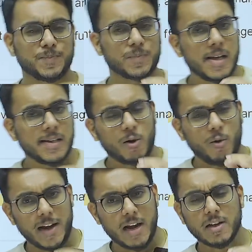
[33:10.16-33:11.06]
Now,
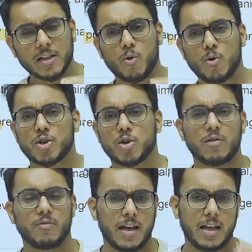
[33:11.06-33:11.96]
whenever the question on One
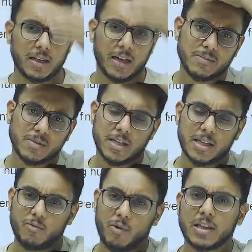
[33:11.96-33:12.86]
Health comes, just
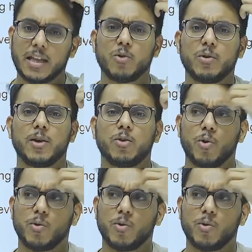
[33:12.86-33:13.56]
one thing you need to do.